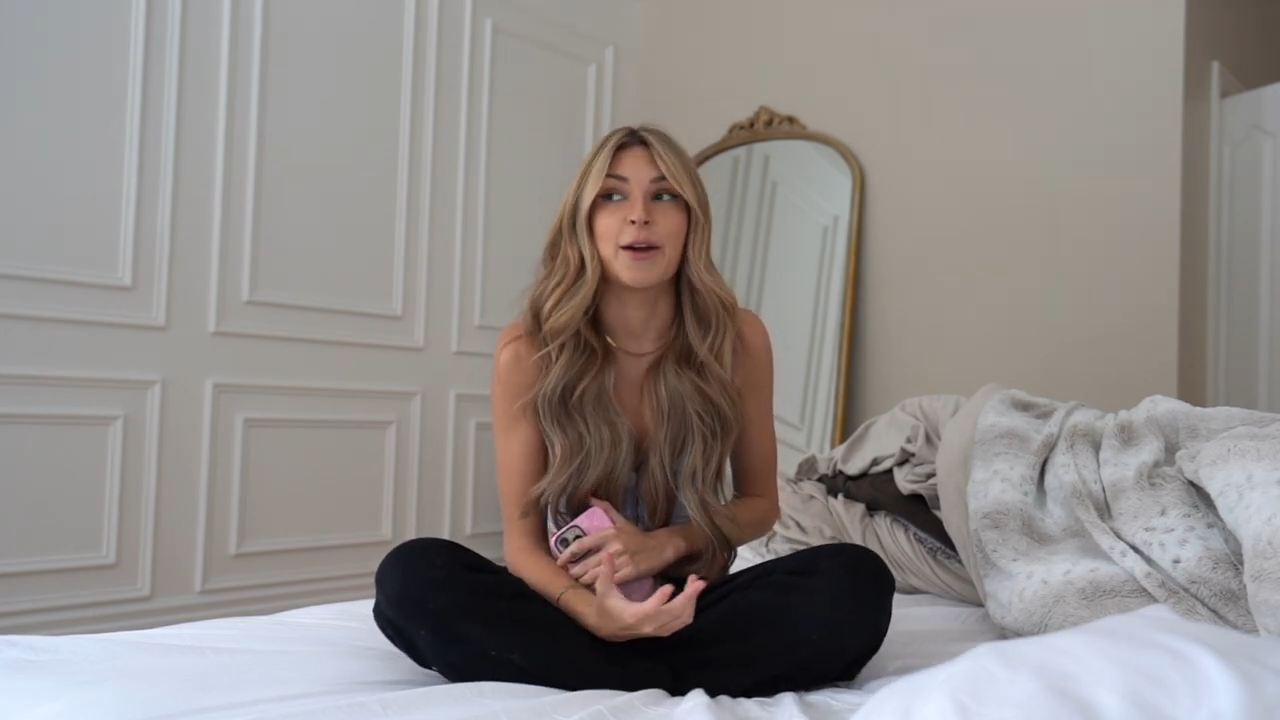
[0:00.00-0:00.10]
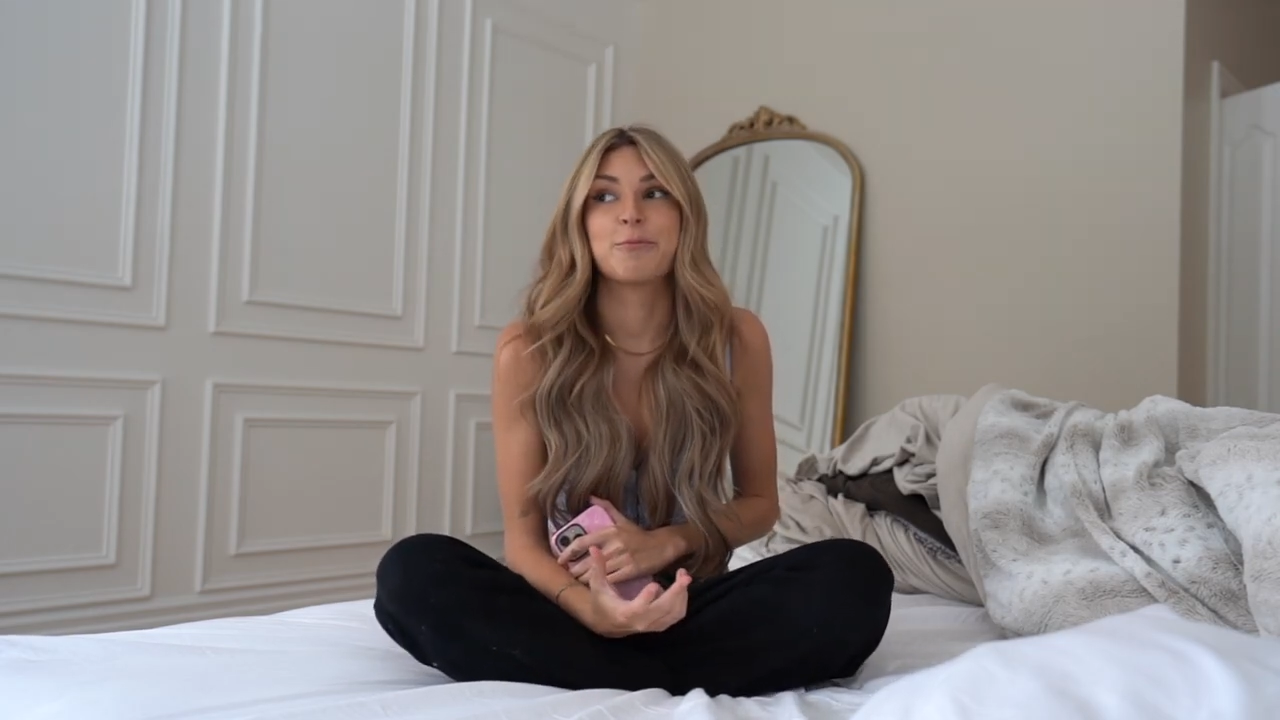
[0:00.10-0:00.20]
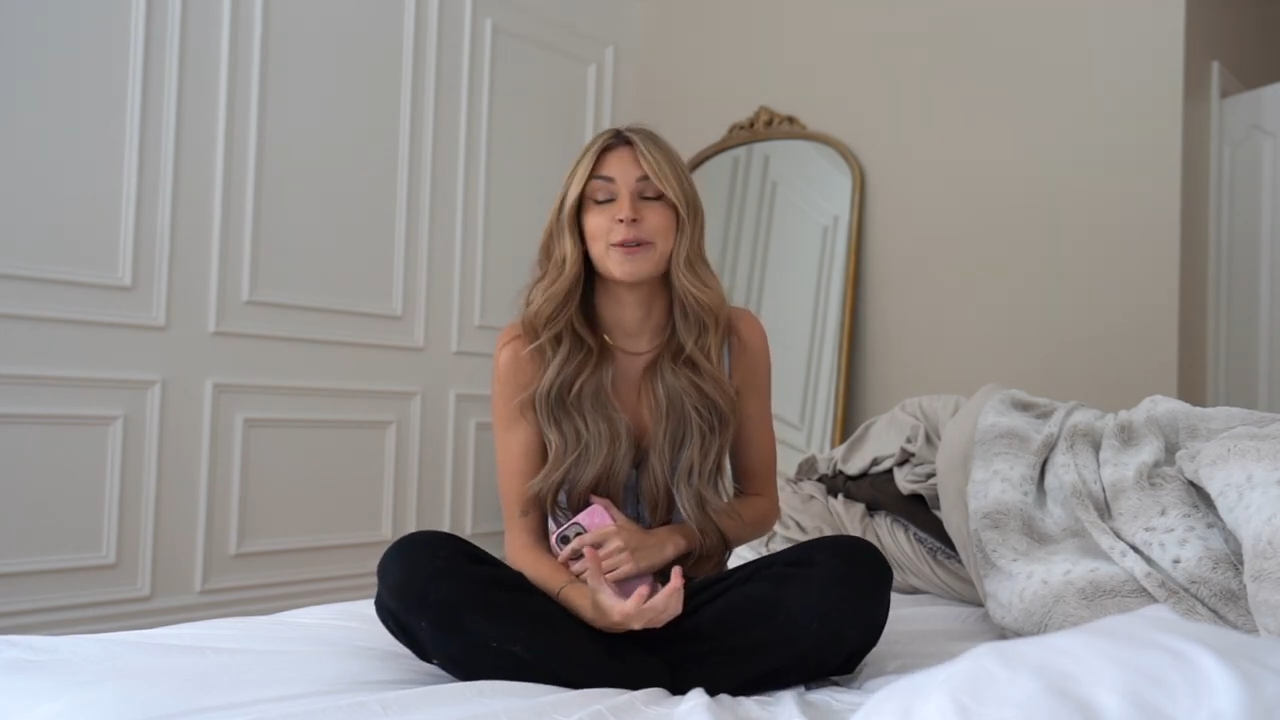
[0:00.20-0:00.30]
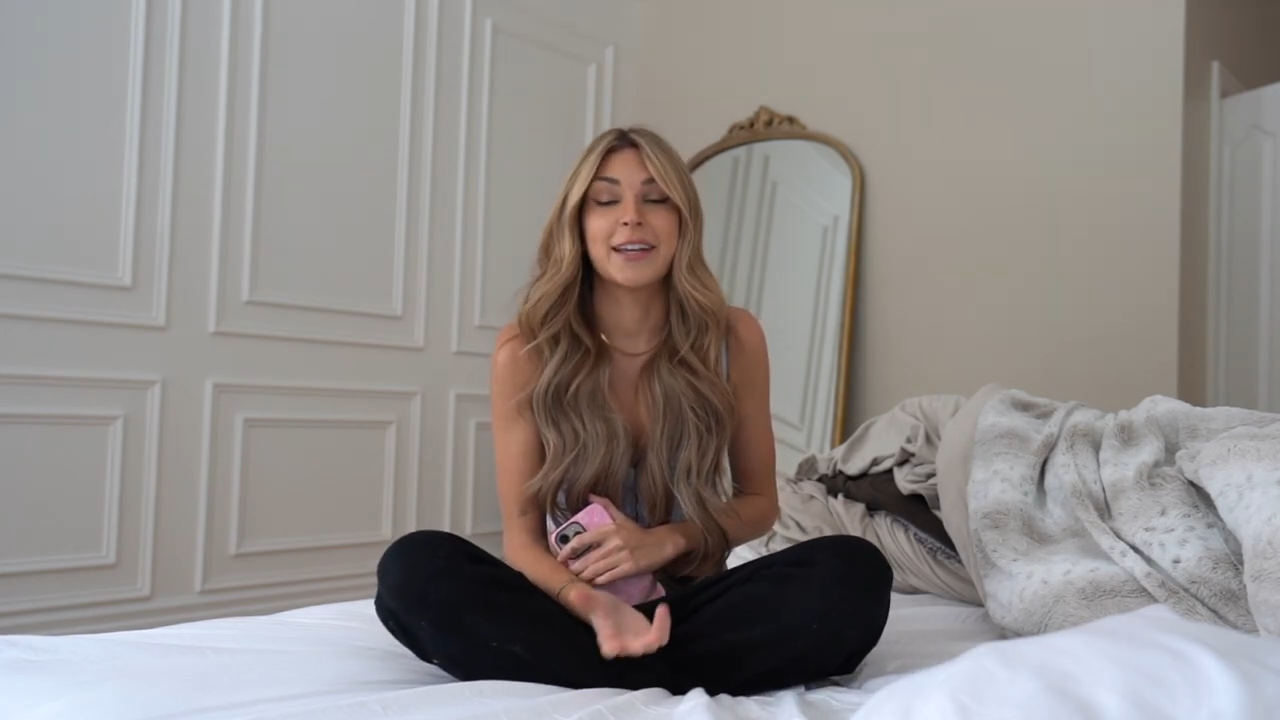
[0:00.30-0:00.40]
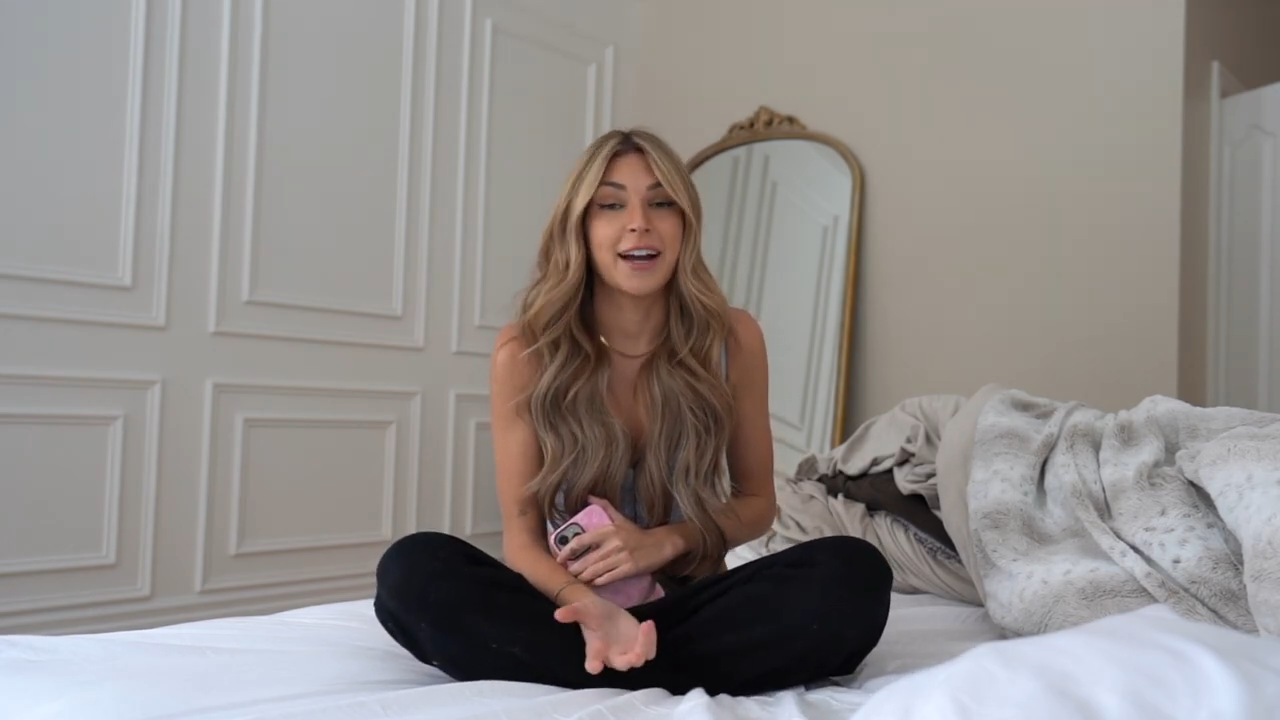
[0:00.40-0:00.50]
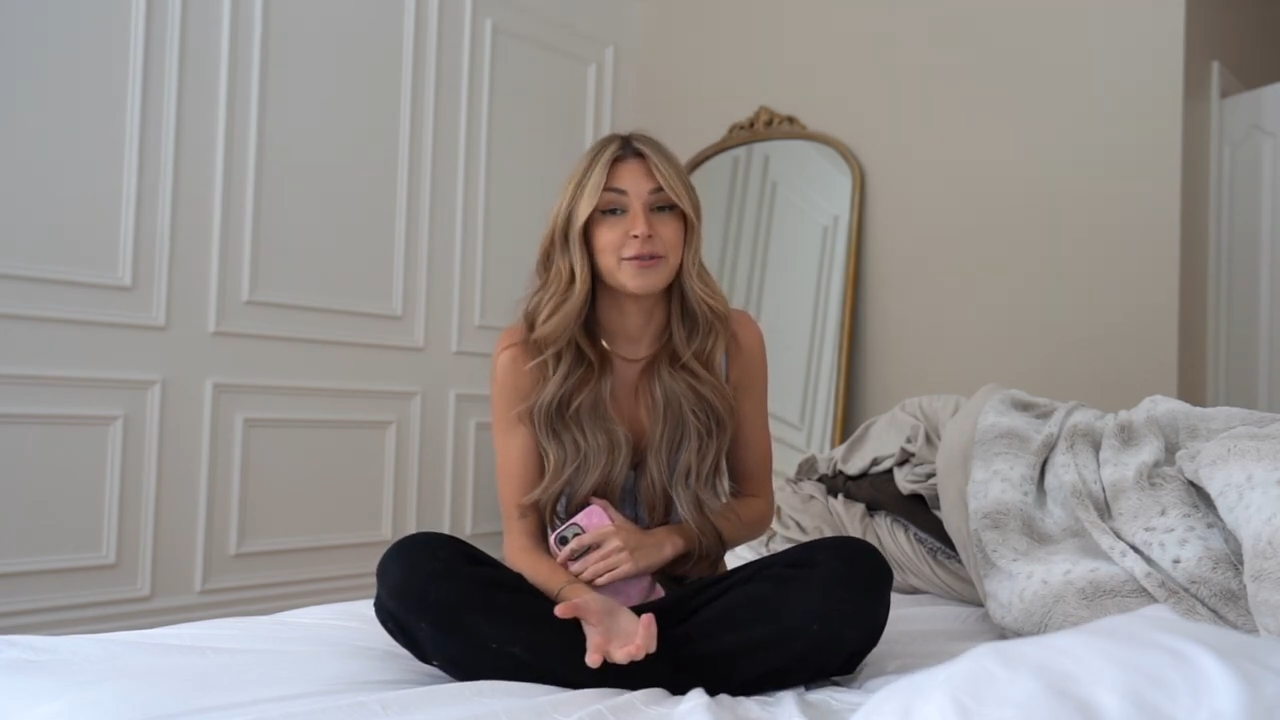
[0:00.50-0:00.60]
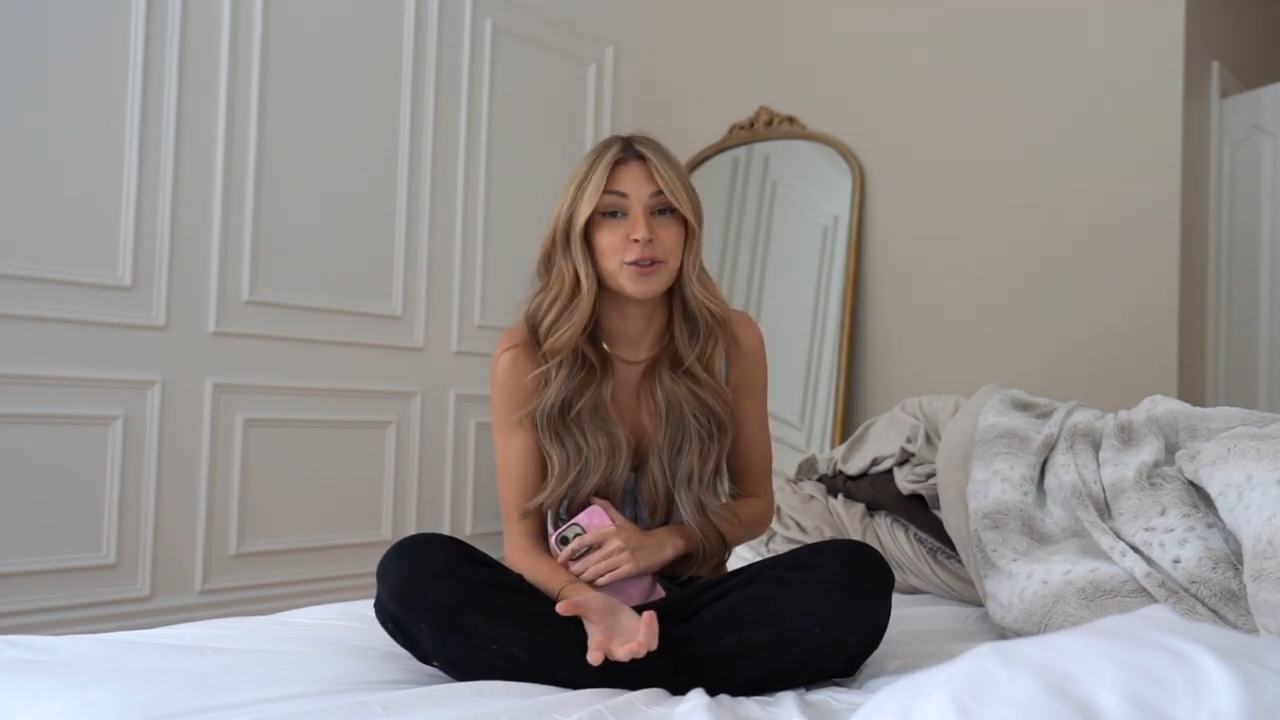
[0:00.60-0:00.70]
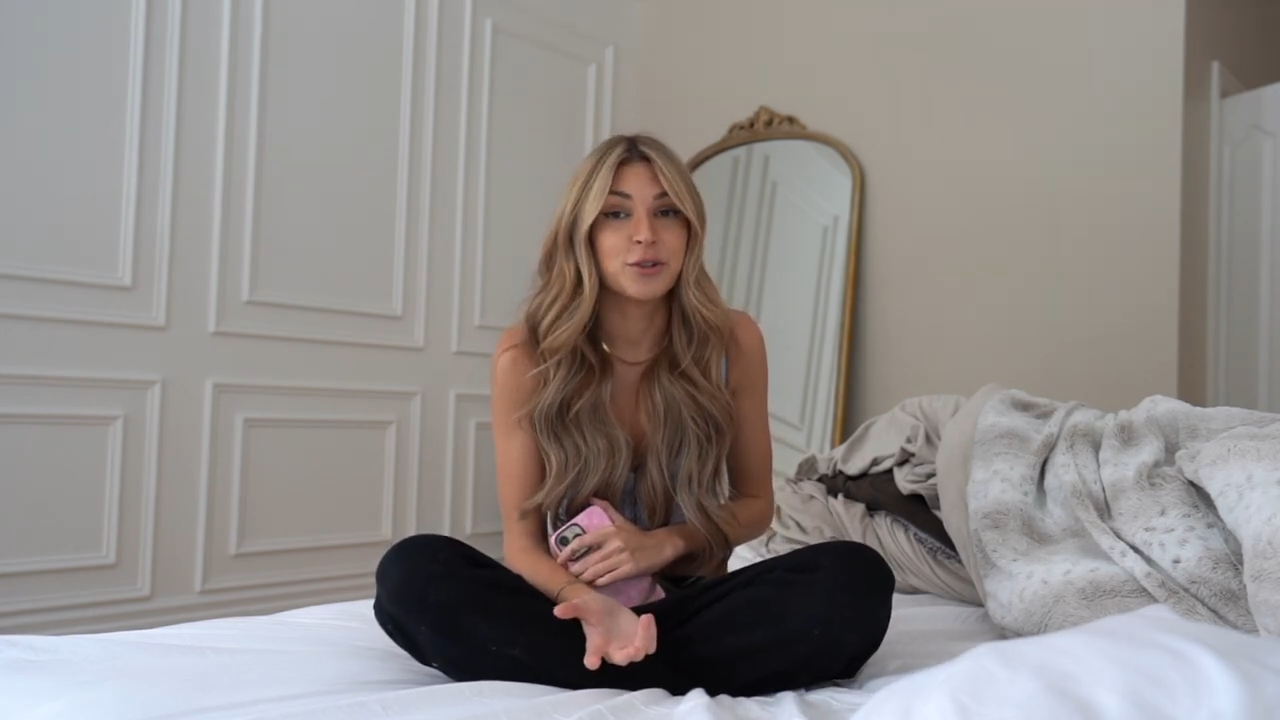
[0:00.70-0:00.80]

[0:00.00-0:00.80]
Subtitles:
I really have